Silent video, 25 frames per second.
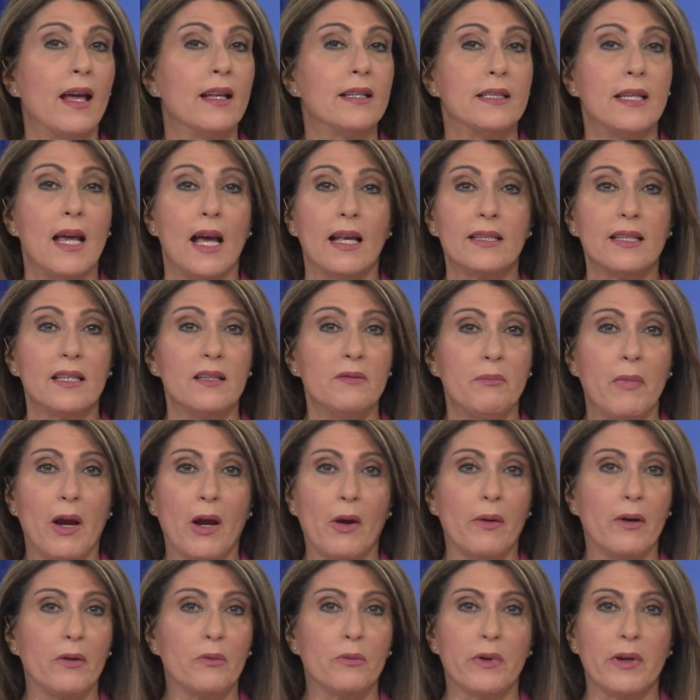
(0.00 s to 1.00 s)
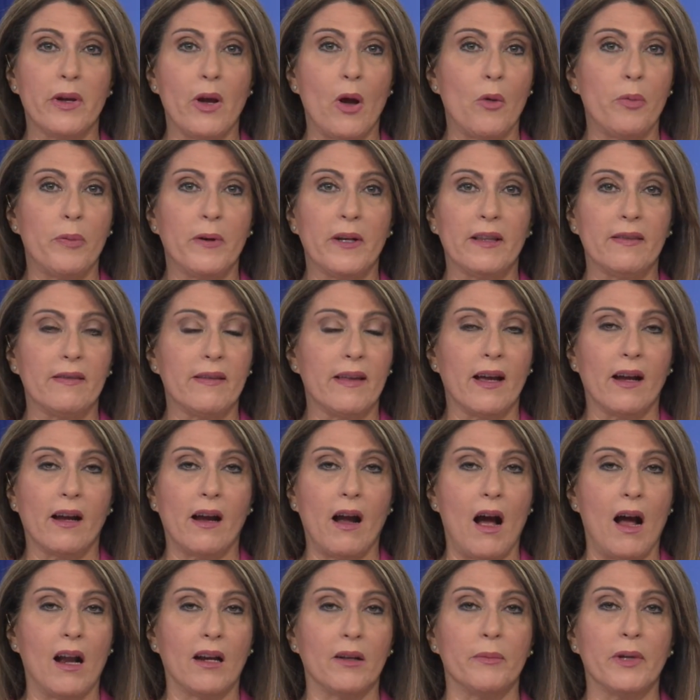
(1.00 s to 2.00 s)
doesn't merit reopening the
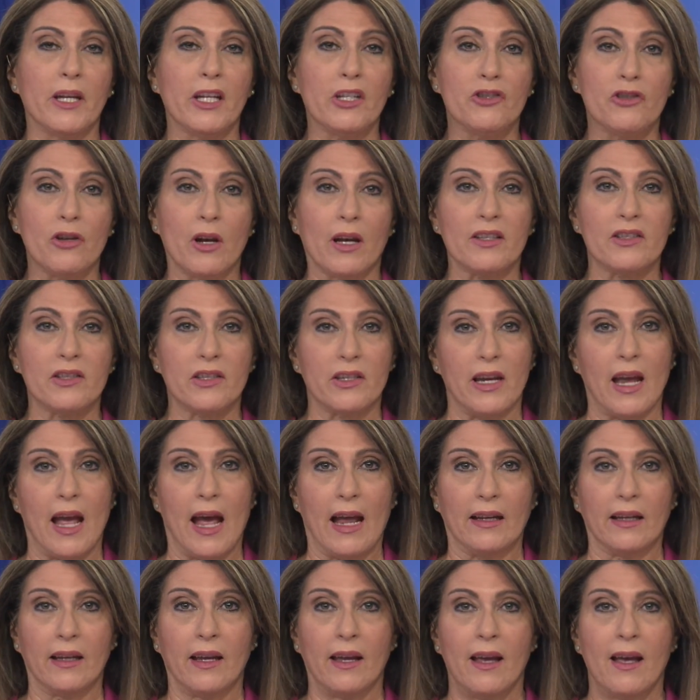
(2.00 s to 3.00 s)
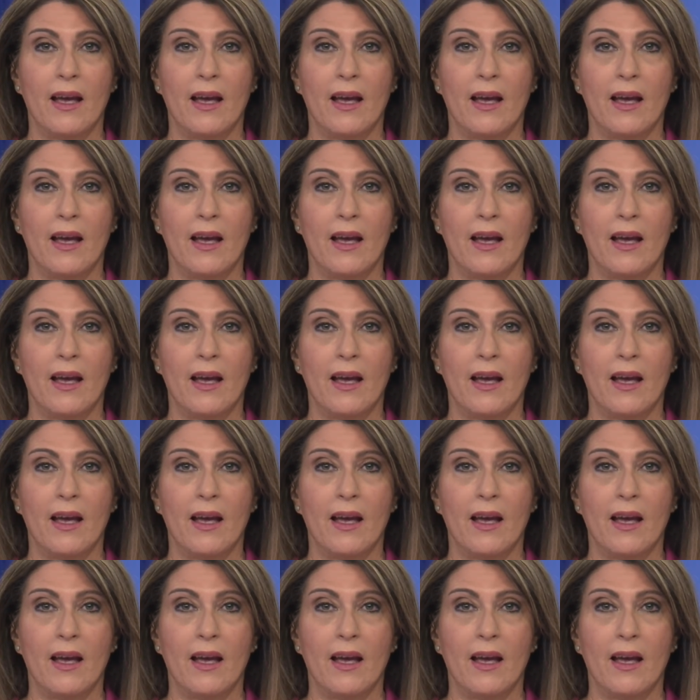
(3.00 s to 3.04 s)
economy just yet.